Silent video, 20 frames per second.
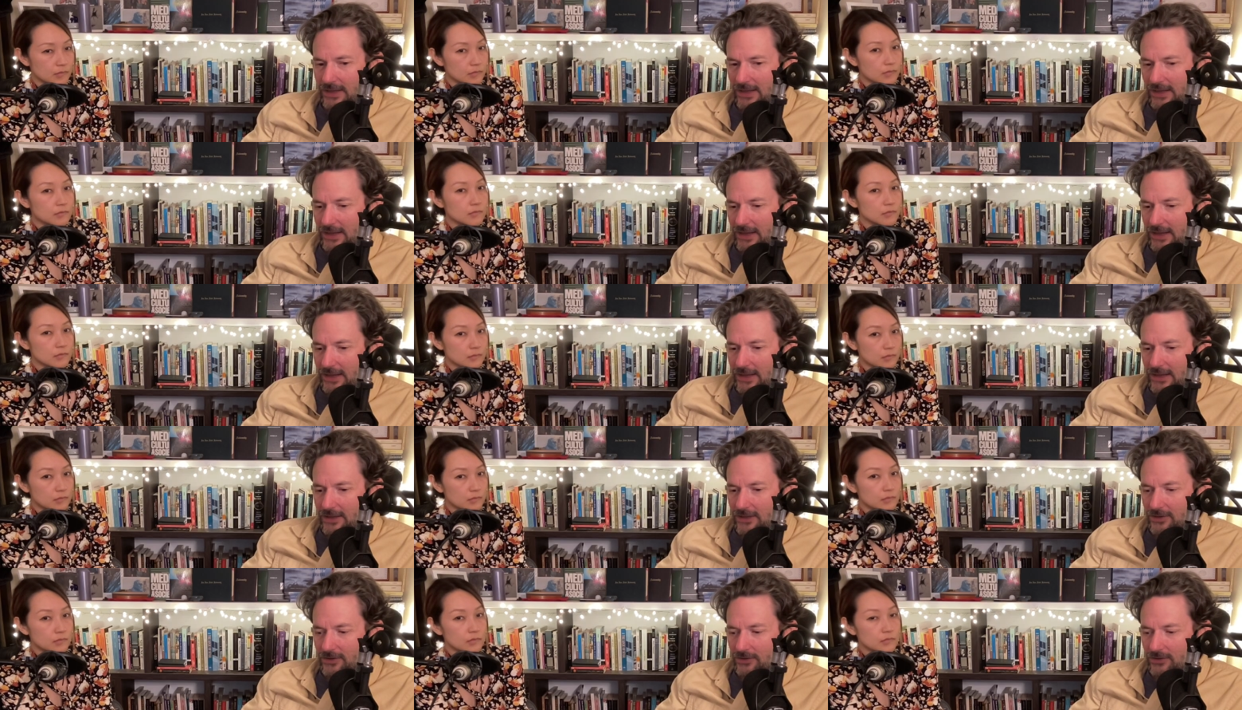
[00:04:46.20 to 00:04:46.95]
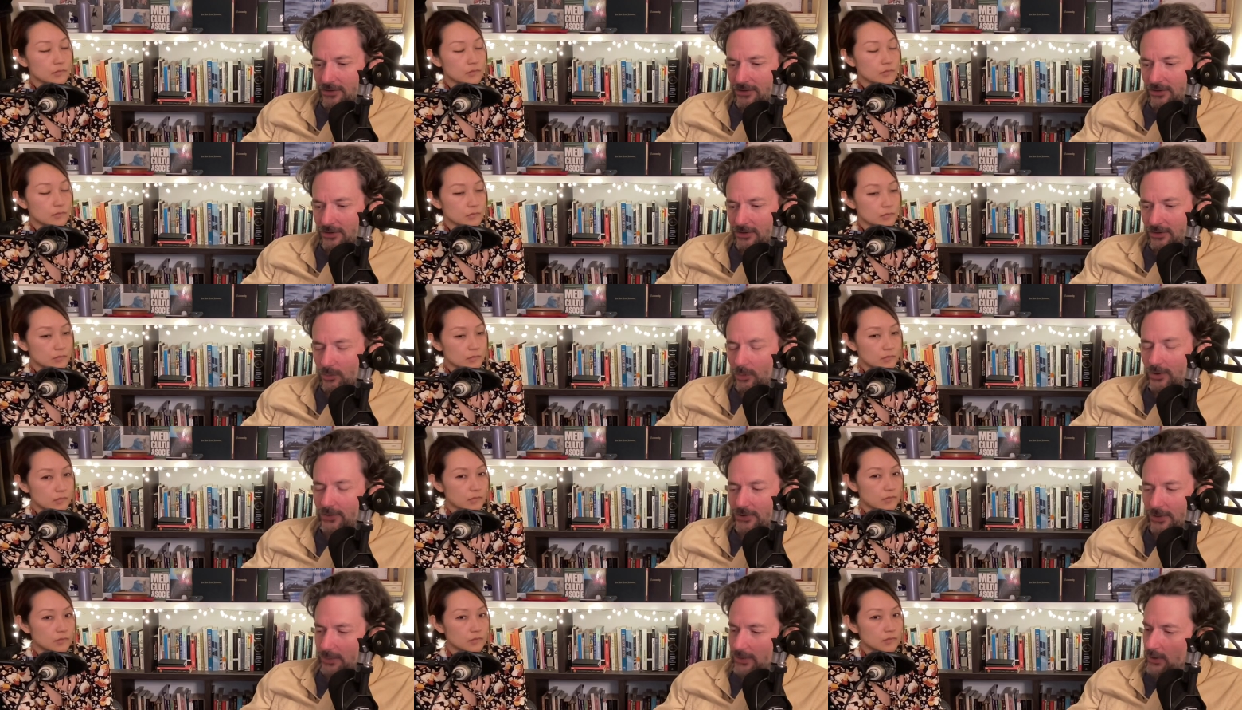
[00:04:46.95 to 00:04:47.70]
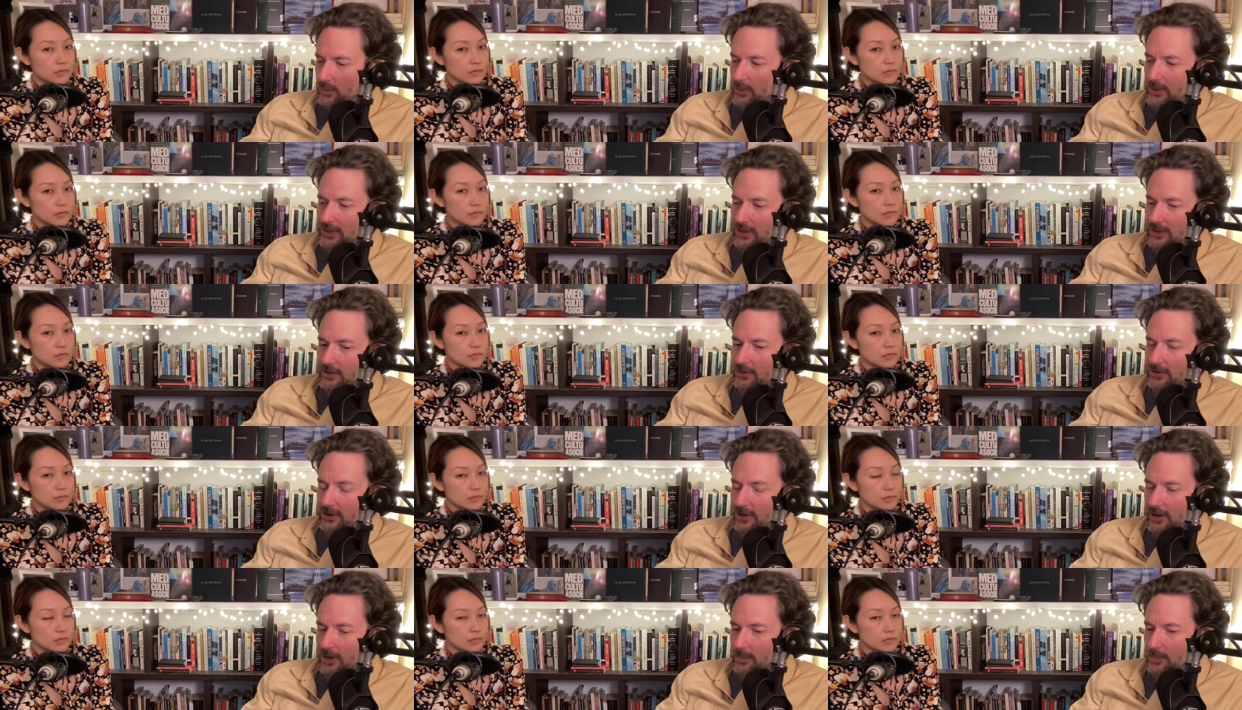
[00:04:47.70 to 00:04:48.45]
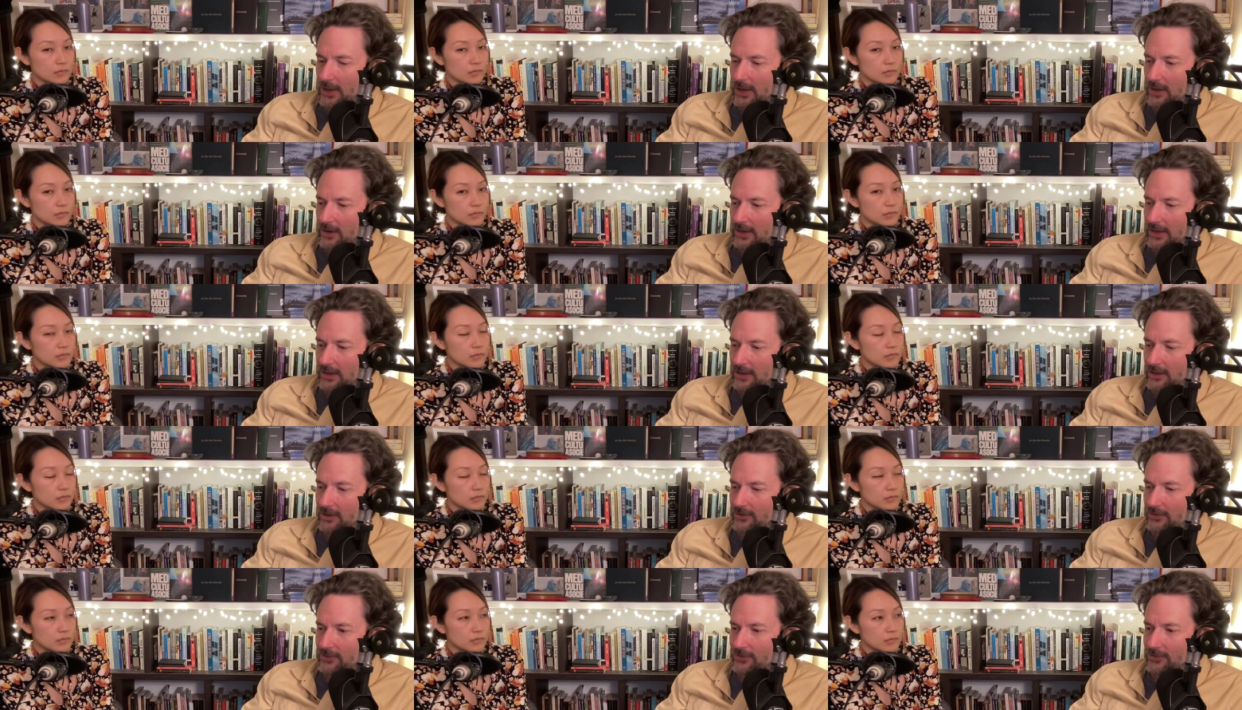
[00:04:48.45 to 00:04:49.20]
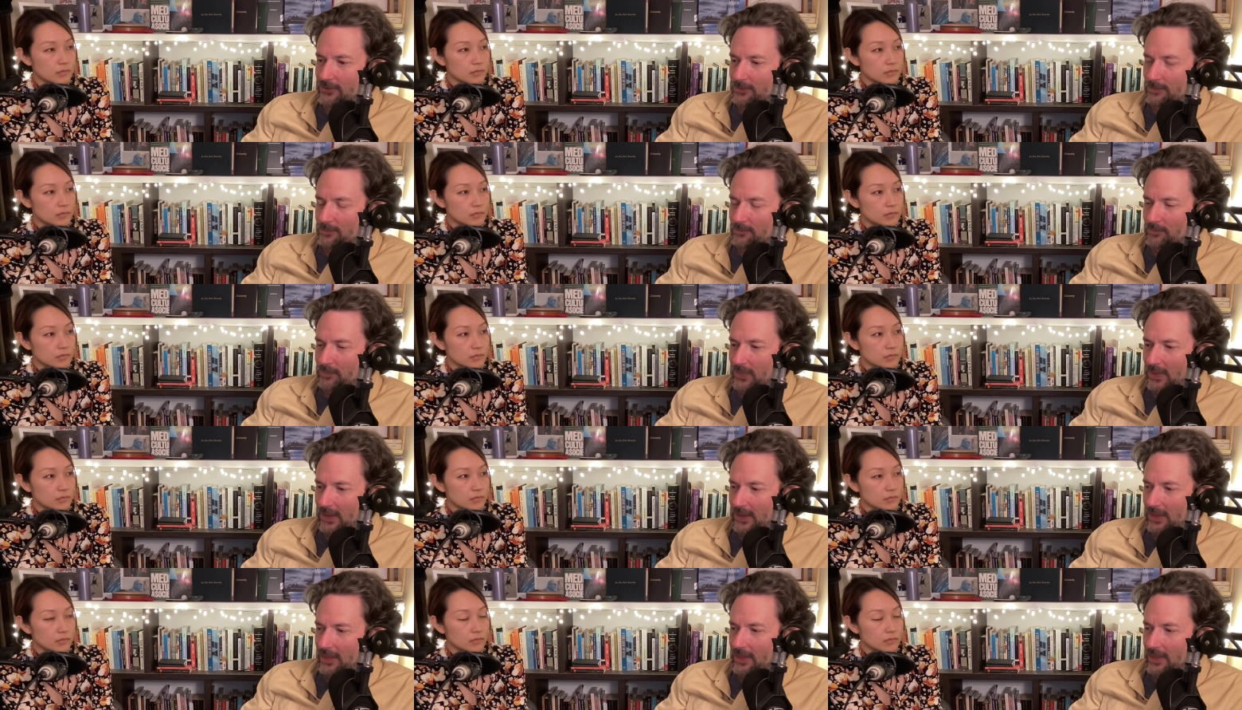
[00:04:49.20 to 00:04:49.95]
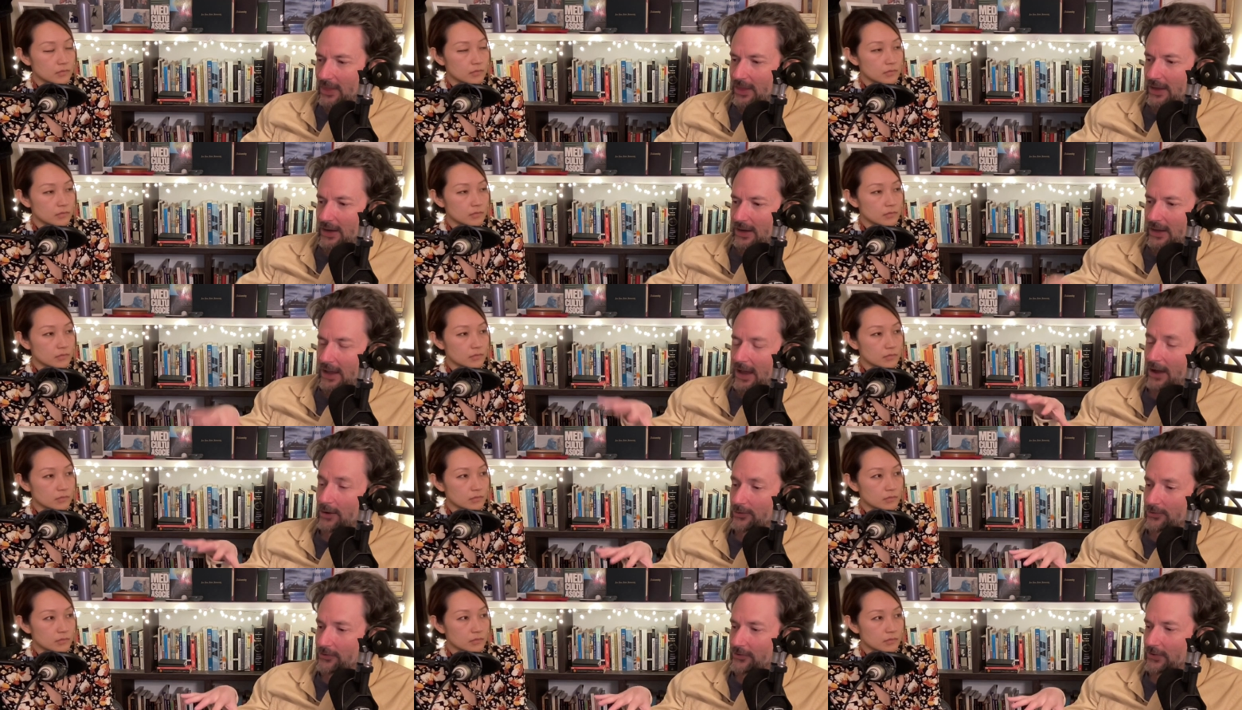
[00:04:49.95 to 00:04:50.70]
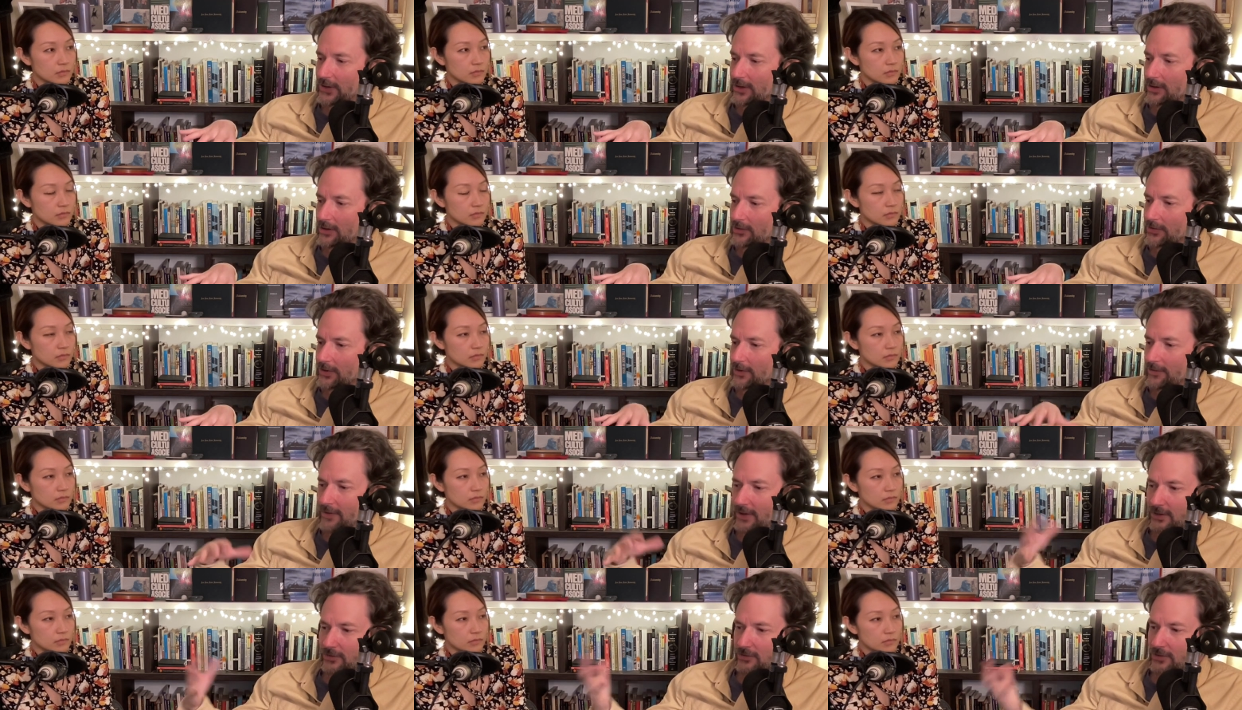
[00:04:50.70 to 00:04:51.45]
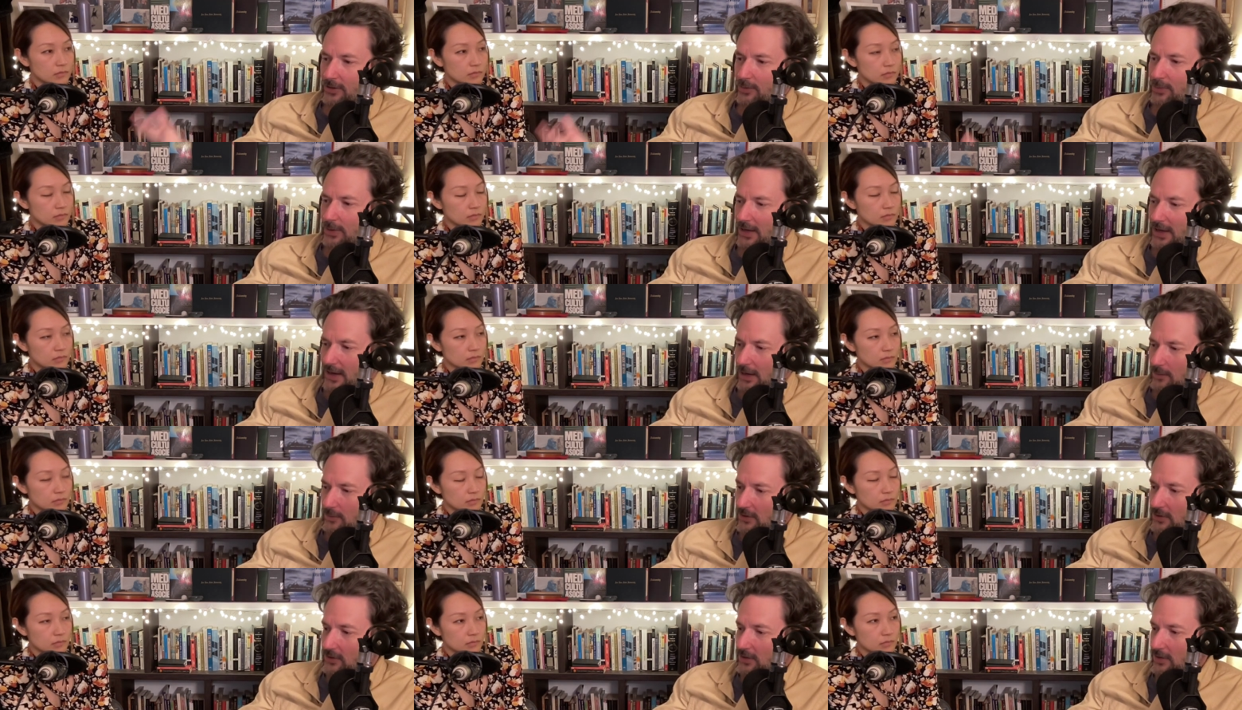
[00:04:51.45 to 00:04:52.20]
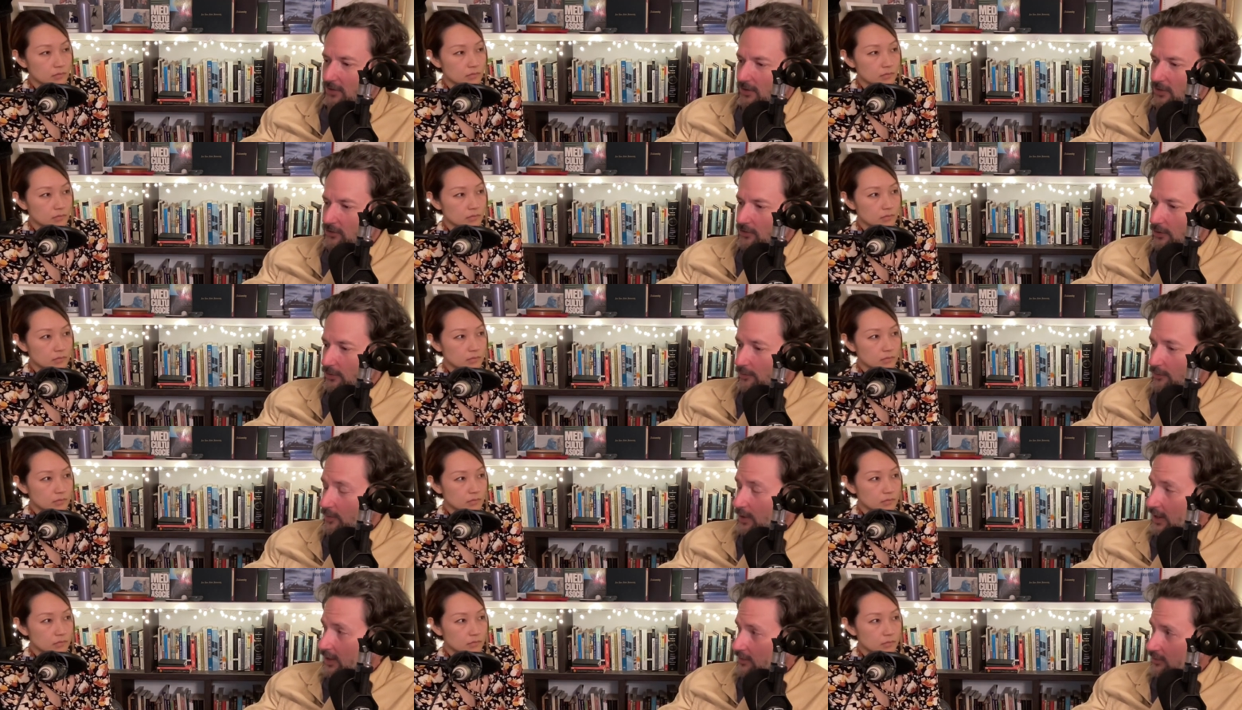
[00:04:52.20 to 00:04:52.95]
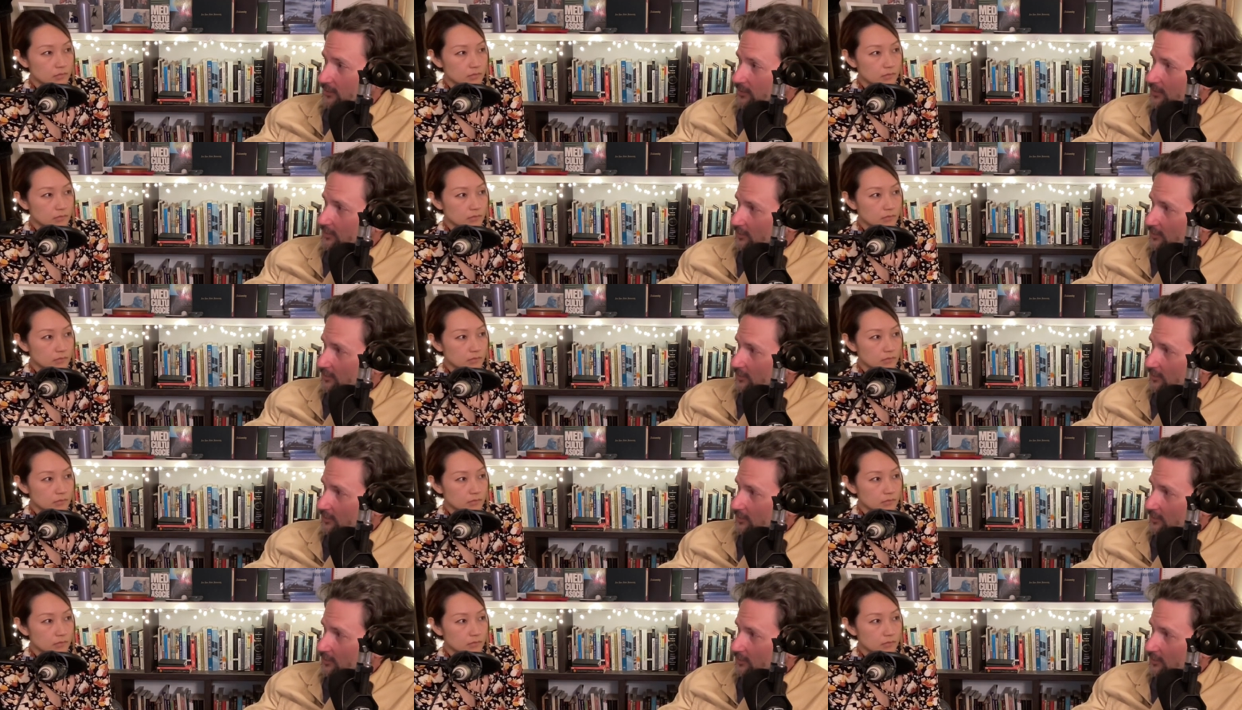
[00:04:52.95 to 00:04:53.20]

Speaker 1: and w- something we didn't talk about is that how Singles eventually became the TV show Friends.